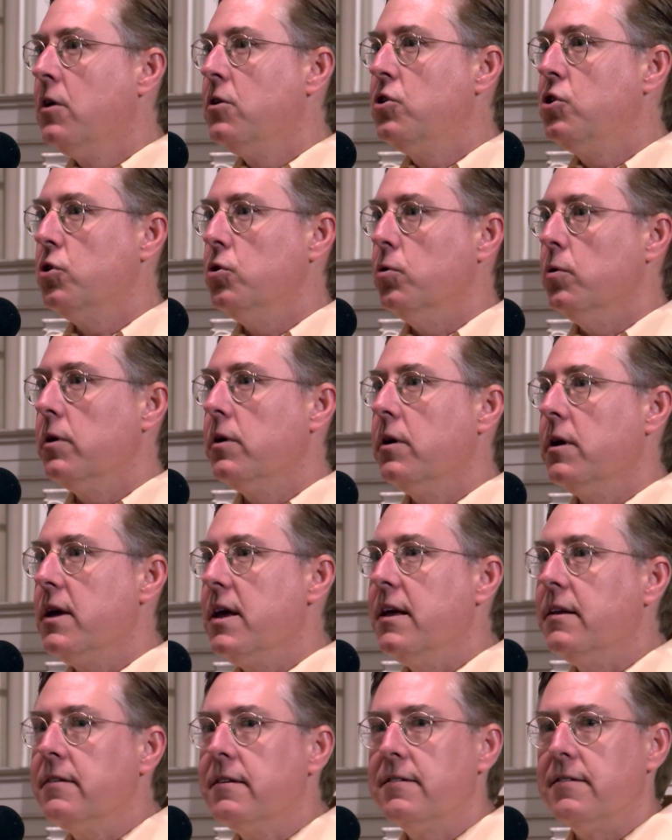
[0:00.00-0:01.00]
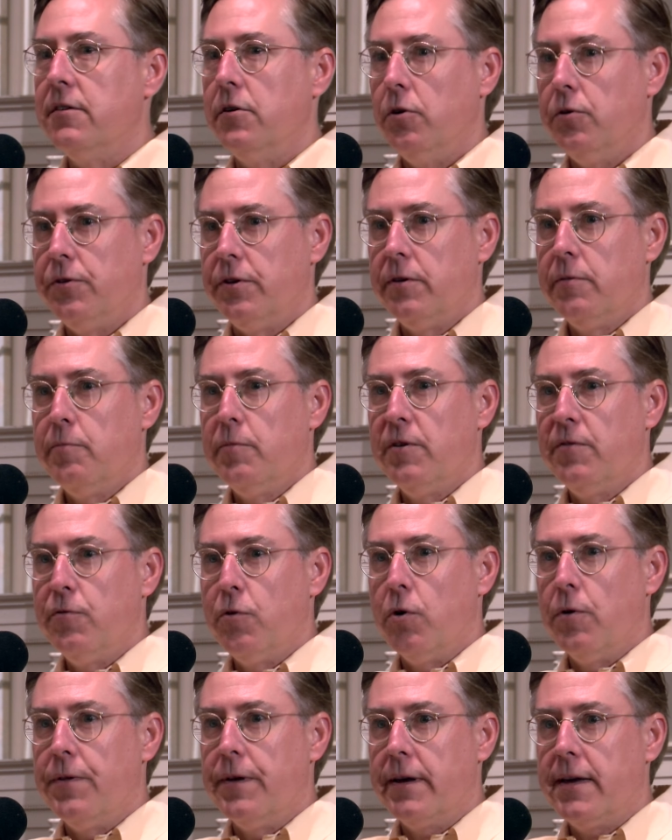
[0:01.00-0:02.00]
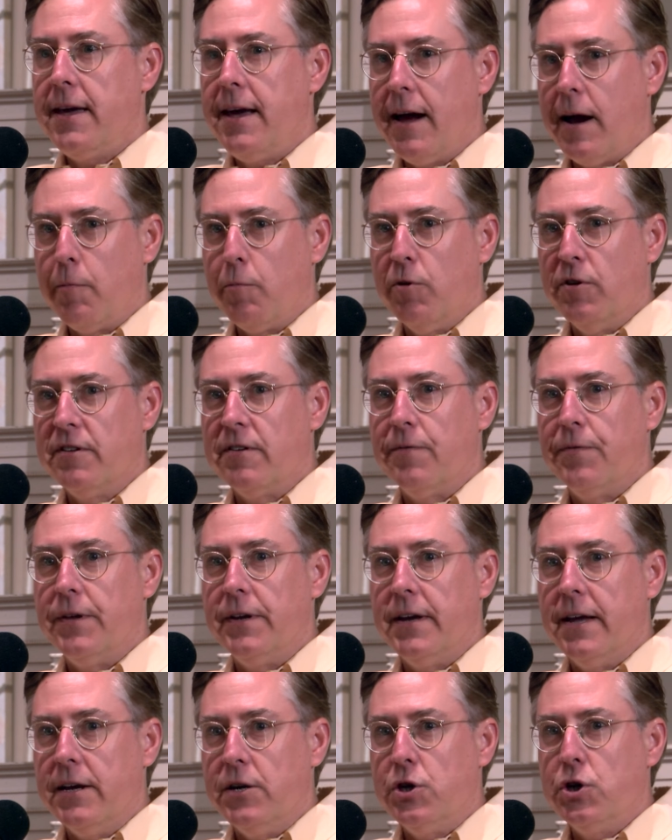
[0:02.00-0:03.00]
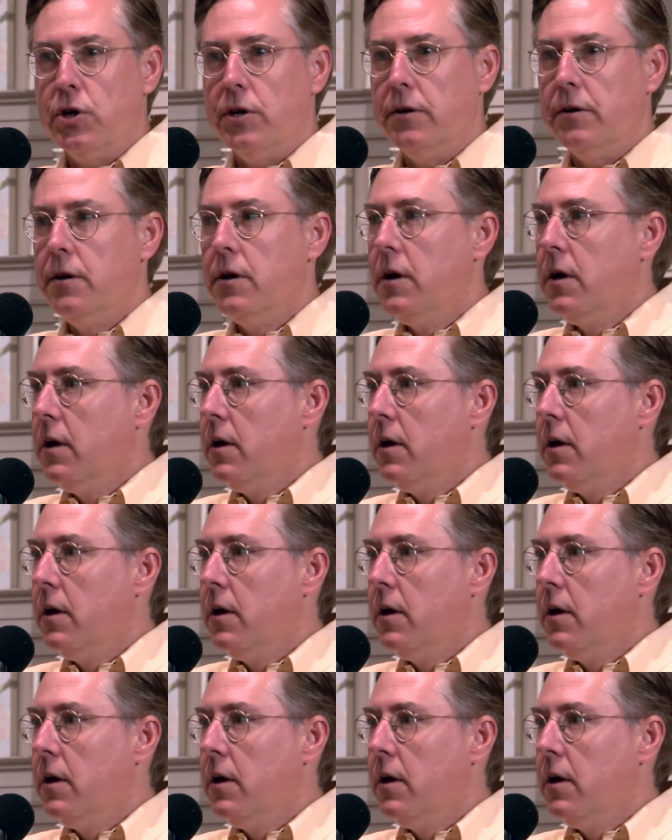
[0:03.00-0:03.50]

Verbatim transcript: to insult before the cameras of the nation.